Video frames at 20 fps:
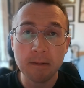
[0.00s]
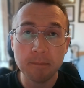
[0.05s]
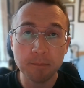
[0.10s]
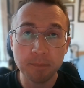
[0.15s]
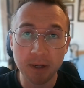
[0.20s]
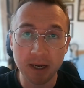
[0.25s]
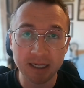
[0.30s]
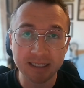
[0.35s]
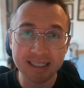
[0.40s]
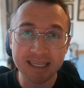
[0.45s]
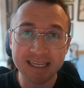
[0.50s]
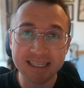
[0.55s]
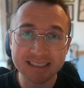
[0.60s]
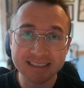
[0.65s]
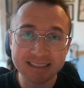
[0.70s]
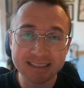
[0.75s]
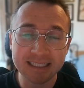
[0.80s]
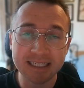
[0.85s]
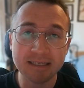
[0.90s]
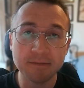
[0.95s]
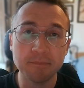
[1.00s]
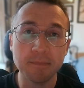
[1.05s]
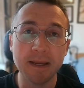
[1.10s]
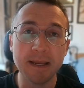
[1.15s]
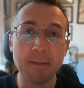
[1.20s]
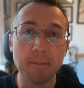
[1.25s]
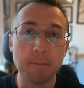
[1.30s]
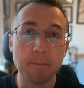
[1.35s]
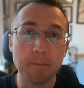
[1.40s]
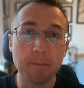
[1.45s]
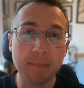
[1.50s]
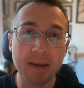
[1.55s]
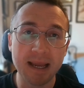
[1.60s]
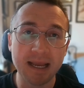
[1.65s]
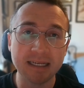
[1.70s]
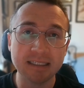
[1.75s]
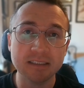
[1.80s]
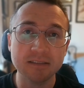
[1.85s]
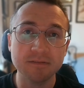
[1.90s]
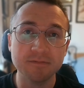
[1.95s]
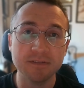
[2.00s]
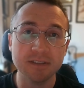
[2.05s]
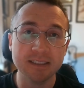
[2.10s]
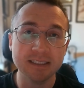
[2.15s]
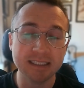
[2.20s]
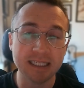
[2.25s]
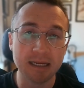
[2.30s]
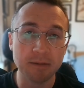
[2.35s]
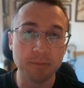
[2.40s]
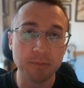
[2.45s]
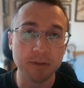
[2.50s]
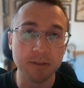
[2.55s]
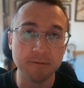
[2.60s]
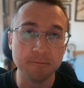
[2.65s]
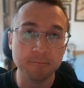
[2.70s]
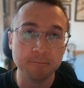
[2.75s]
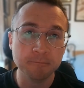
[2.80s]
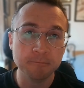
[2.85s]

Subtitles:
but his teammate, Max Verstappen,